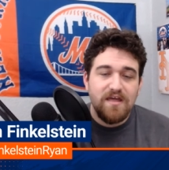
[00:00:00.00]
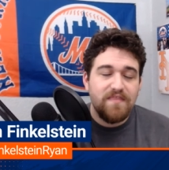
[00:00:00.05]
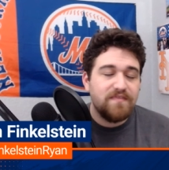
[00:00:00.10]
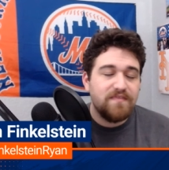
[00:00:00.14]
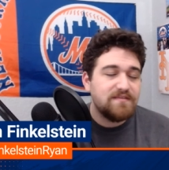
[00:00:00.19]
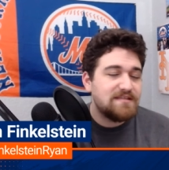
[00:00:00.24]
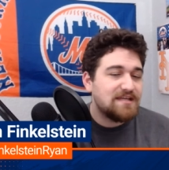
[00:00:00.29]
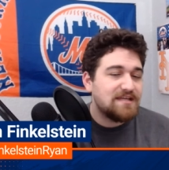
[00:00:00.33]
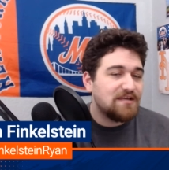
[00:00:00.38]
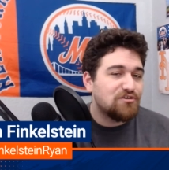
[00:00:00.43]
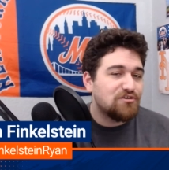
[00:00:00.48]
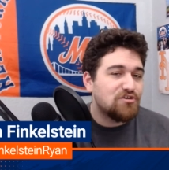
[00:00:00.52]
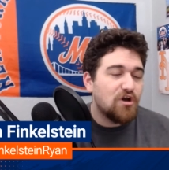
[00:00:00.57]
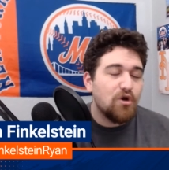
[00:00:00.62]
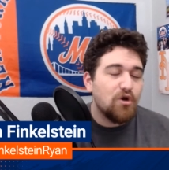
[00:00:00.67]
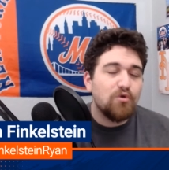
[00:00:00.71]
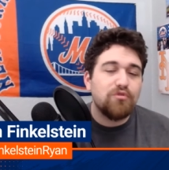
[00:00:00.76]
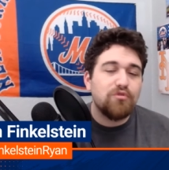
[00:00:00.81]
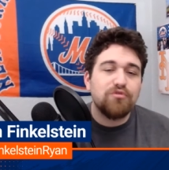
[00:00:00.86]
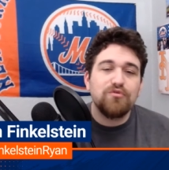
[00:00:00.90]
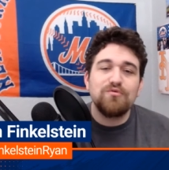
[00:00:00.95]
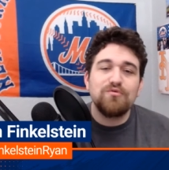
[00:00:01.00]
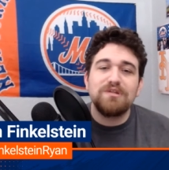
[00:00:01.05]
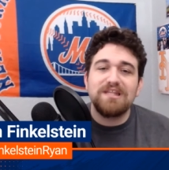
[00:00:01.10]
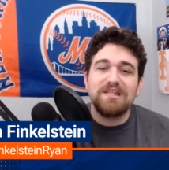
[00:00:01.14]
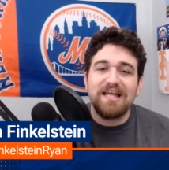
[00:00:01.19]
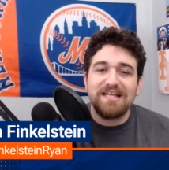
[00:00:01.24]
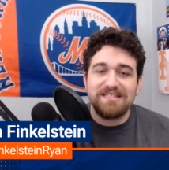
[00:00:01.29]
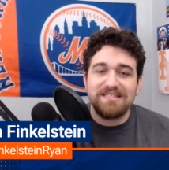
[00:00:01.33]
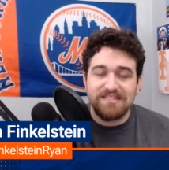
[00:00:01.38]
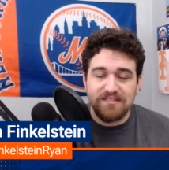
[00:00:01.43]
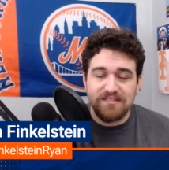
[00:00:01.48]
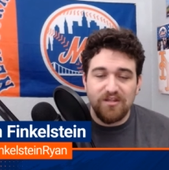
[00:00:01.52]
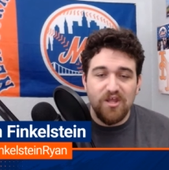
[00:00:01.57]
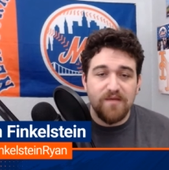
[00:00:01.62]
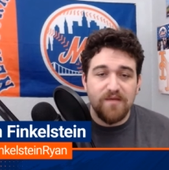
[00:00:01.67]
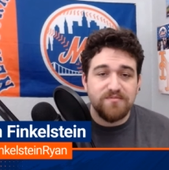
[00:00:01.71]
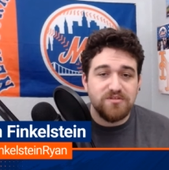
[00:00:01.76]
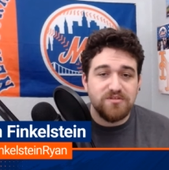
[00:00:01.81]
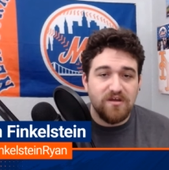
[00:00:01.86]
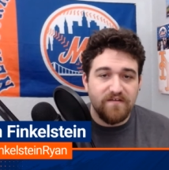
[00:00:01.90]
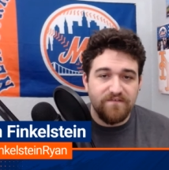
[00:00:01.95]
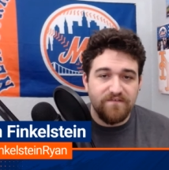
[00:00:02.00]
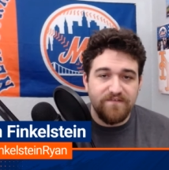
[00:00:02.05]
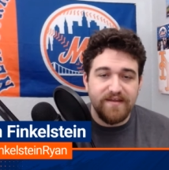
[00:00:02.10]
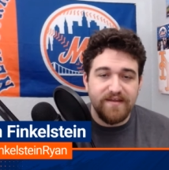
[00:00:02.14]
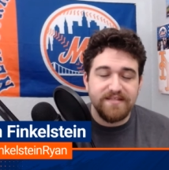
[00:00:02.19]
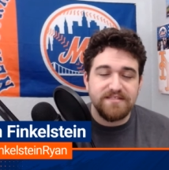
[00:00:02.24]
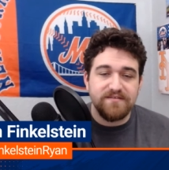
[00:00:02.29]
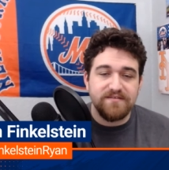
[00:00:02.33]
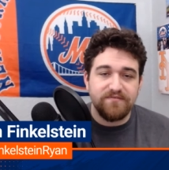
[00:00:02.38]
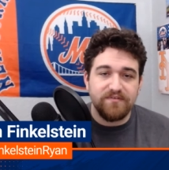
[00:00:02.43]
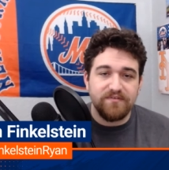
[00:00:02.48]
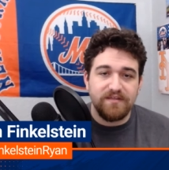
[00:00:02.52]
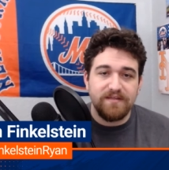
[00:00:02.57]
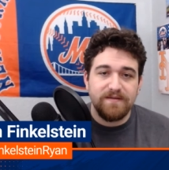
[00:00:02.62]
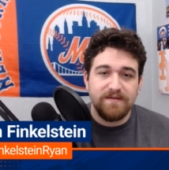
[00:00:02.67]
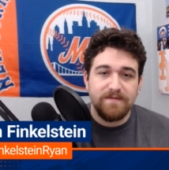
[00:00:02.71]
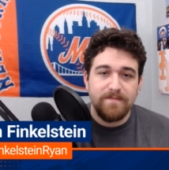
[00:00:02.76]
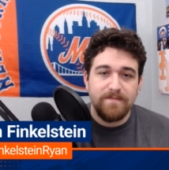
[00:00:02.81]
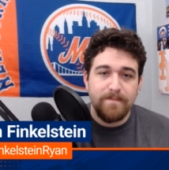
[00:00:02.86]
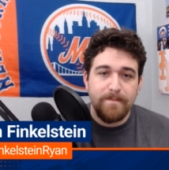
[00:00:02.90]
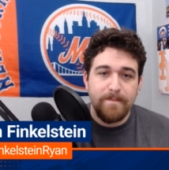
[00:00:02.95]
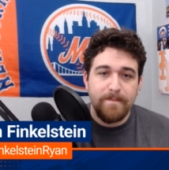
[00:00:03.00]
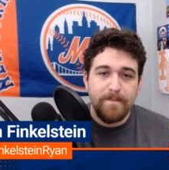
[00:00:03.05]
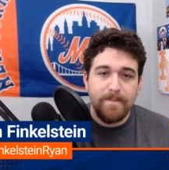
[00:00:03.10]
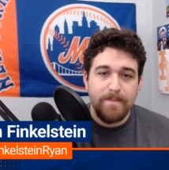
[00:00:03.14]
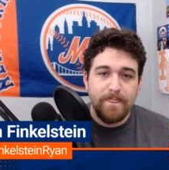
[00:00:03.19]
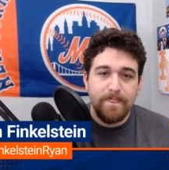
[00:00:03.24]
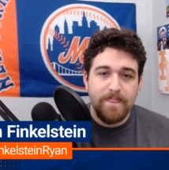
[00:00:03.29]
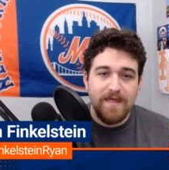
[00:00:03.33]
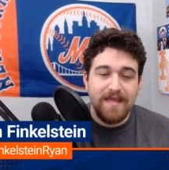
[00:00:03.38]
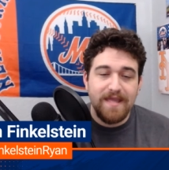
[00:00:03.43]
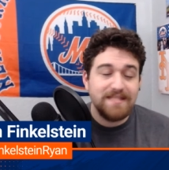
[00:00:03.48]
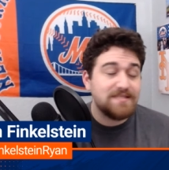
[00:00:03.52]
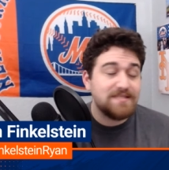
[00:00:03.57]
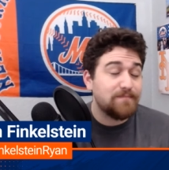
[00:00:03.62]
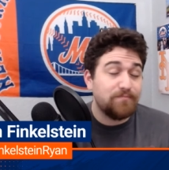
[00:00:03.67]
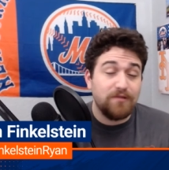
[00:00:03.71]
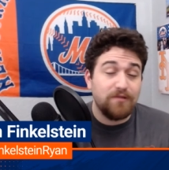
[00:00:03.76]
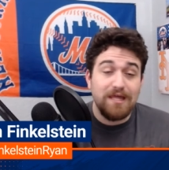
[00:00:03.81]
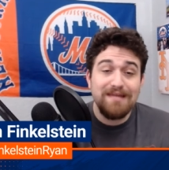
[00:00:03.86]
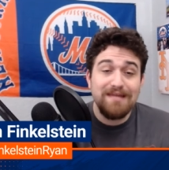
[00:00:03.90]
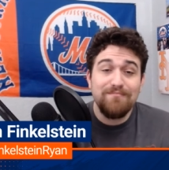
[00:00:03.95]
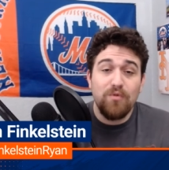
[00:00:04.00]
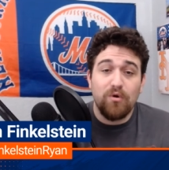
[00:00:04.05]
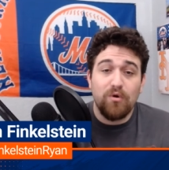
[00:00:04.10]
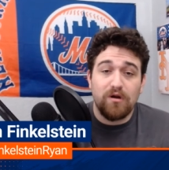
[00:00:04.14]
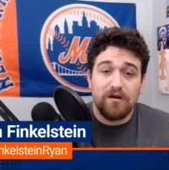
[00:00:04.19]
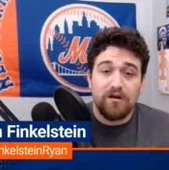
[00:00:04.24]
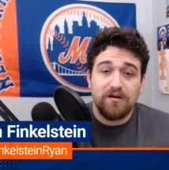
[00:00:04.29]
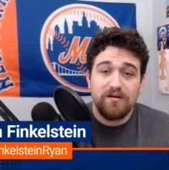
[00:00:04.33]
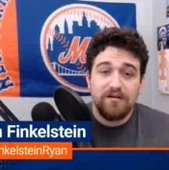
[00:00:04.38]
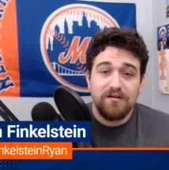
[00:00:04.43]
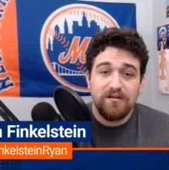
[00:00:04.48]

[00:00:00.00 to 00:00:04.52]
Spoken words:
To go through less slumps offensively and to play more.